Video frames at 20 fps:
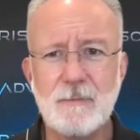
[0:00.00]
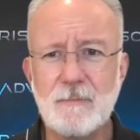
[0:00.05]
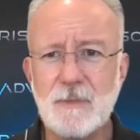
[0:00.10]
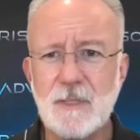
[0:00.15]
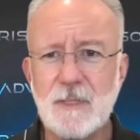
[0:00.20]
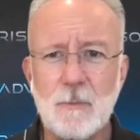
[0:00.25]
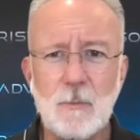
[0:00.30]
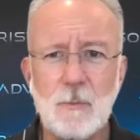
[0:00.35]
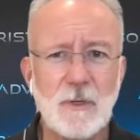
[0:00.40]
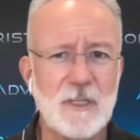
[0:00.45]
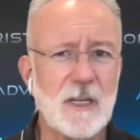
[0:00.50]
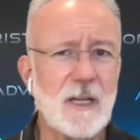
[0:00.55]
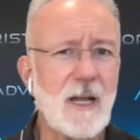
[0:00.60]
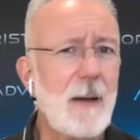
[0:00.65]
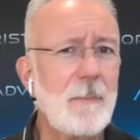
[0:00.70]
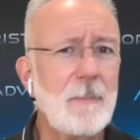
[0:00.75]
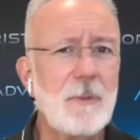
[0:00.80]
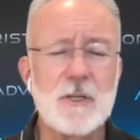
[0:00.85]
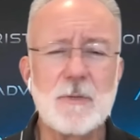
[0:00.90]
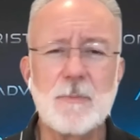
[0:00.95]
someone's
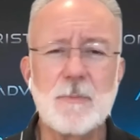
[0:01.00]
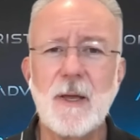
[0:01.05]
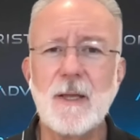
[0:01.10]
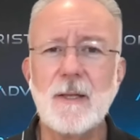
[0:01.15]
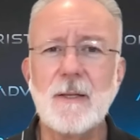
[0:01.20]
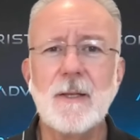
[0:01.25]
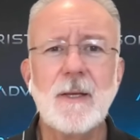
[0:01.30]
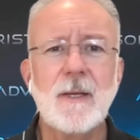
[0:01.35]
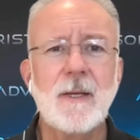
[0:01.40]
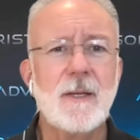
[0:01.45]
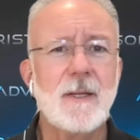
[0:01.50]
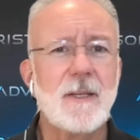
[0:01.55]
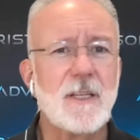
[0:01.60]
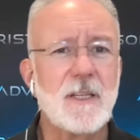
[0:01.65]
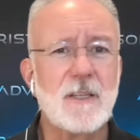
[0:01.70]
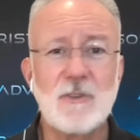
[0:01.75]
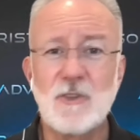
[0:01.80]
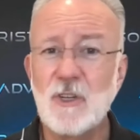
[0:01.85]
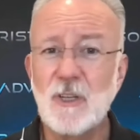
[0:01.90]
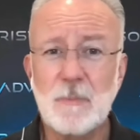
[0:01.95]
accomplishment,
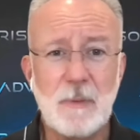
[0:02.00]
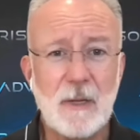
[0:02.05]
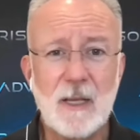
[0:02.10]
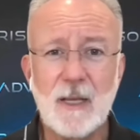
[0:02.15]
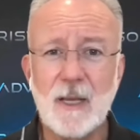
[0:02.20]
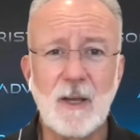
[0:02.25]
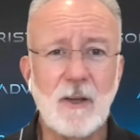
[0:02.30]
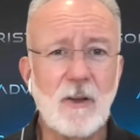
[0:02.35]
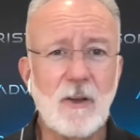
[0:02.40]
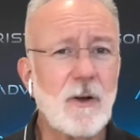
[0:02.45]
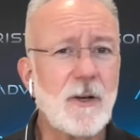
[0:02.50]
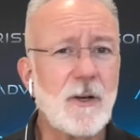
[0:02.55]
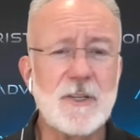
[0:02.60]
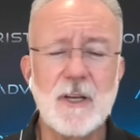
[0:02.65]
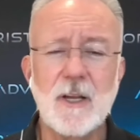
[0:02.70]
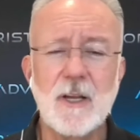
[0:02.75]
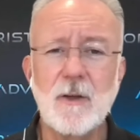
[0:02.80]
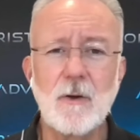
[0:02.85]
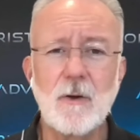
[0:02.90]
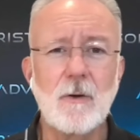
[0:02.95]
just being
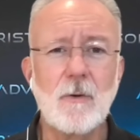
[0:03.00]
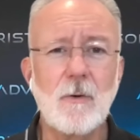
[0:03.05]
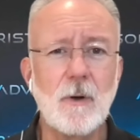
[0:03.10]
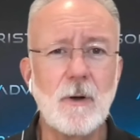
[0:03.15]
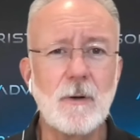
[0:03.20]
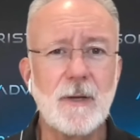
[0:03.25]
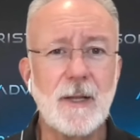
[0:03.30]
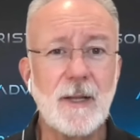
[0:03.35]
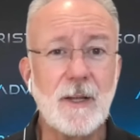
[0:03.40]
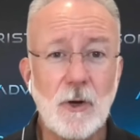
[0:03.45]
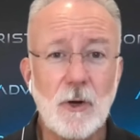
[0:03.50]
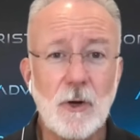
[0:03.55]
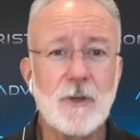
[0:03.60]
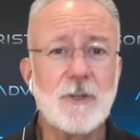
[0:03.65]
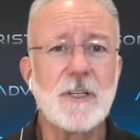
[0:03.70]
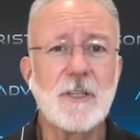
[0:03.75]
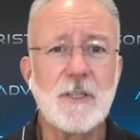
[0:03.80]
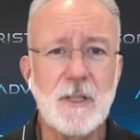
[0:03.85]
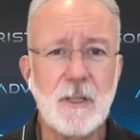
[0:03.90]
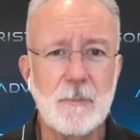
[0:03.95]
encouraging or
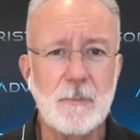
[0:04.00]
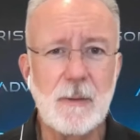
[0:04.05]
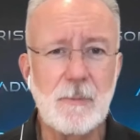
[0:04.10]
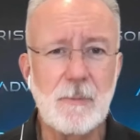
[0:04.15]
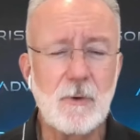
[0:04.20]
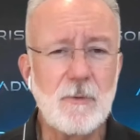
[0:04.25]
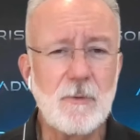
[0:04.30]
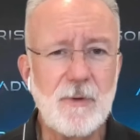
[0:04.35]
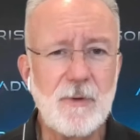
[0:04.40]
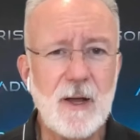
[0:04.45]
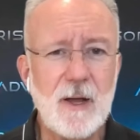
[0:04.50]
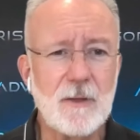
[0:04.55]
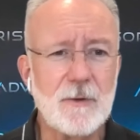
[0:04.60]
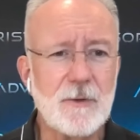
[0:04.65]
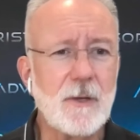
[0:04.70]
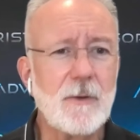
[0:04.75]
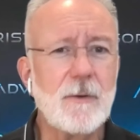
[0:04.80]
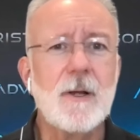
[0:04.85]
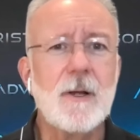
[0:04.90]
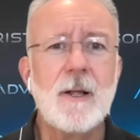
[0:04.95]
encouraging to the people who follow
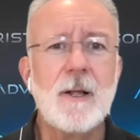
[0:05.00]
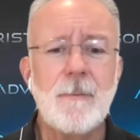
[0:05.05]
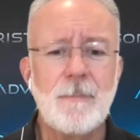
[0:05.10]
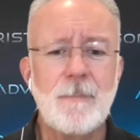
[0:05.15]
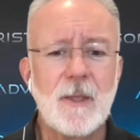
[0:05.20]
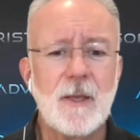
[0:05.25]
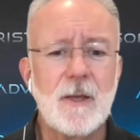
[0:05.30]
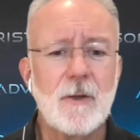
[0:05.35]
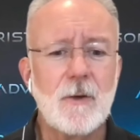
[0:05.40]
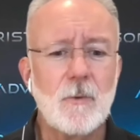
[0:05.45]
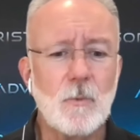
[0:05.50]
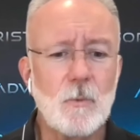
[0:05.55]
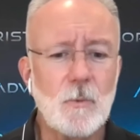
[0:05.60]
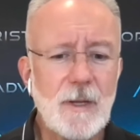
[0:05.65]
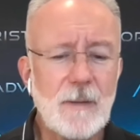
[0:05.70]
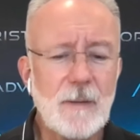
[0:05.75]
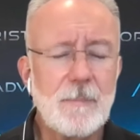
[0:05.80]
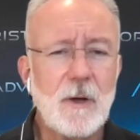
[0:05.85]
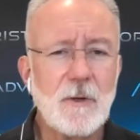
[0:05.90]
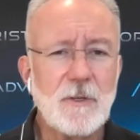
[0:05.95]
you.
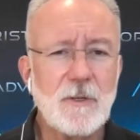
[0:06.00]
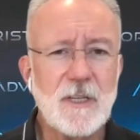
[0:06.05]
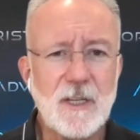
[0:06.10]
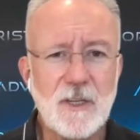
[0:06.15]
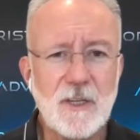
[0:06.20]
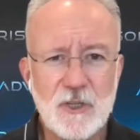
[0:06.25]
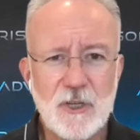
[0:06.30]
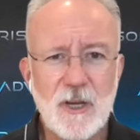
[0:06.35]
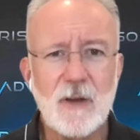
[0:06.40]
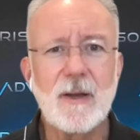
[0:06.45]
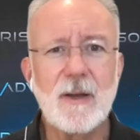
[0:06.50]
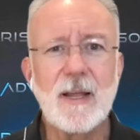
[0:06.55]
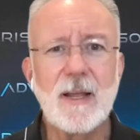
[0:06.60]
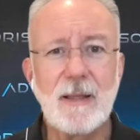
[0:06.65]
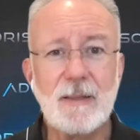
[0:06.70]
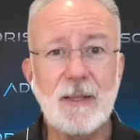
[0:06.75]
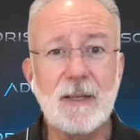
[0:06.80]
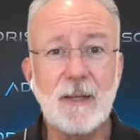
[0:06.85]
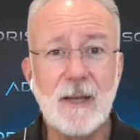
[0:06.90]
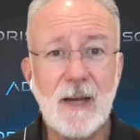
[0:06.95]
Reposting, sharing,
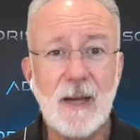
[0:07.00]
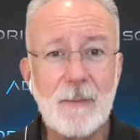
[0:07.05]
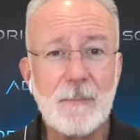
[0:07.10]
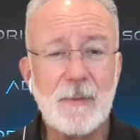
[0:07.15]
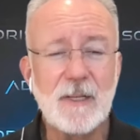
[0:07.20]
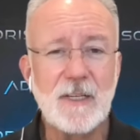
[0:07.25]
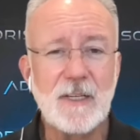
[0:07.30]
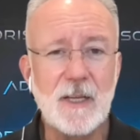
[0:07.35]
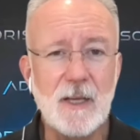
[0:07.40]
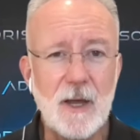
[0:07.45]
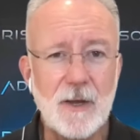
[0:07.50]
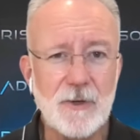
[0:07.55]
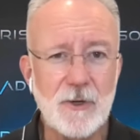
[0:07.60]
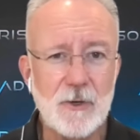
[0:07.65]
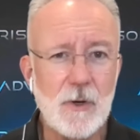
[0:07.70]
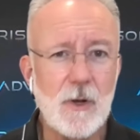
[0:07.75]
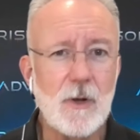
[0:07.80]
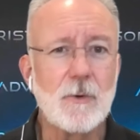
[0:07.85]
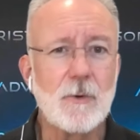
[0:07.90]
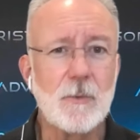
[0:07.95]
and then commenting on
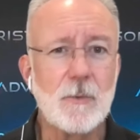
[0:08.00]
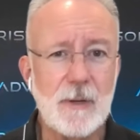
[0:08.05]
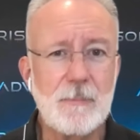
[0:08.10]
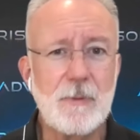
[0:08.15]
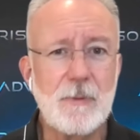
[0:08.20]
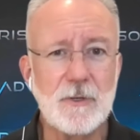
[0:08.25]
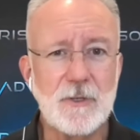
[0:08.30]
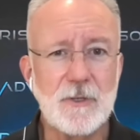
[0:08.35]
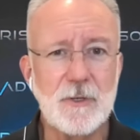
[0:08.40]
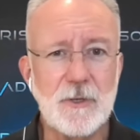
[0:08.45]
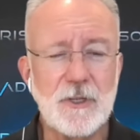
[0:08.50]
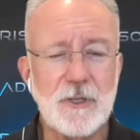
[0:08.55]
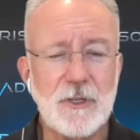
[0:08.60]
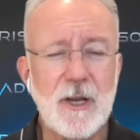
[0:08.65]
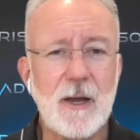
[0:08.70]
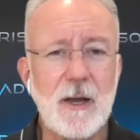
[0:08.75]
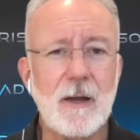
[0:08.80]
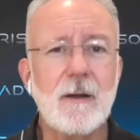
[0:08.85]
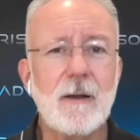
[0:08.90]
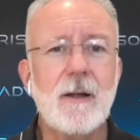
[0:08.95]
your own repost or
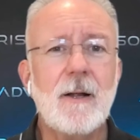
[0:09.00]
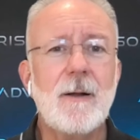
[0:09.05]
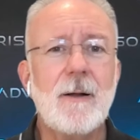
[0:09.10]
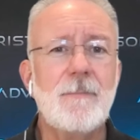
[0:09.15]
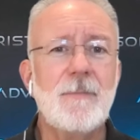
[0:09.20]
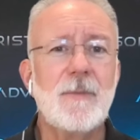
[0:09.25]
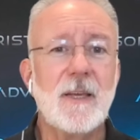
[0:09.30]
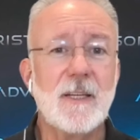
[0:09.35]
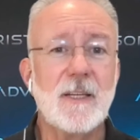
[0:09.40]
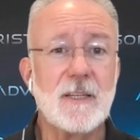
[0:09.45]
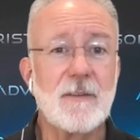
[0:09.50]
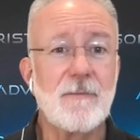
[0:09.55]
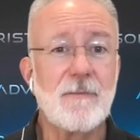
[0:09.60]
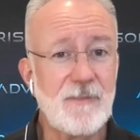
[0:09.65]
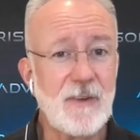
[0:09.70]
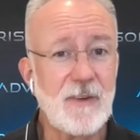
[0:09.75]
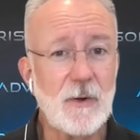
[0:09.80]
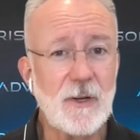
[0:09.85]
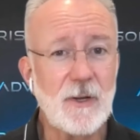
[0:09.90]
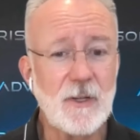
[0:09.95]
share is a
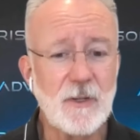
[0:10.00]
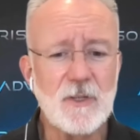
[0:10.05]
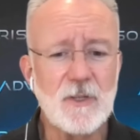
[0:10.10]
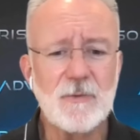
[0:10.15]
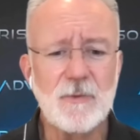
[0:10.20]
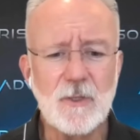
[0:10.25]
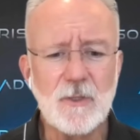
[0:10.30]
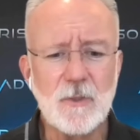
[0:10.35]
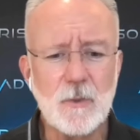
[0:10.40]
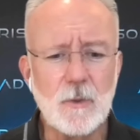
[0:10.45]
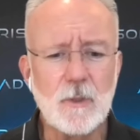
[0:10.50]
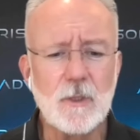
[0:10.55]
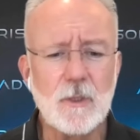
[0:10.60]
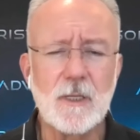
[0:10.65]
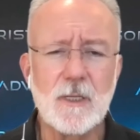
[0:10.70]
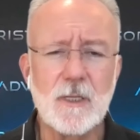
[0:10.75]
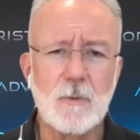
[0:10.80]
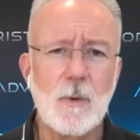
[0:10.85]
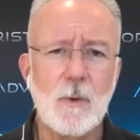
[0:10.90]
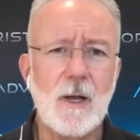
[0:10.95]
very useful
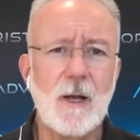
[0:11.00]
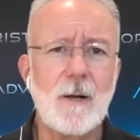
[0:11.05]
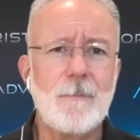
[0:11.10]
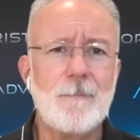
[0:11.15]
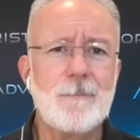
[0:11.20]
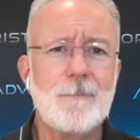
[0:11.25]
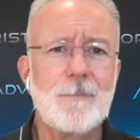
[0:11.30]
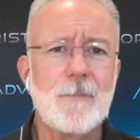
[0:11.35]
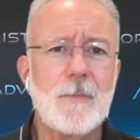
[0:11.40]
tool as well.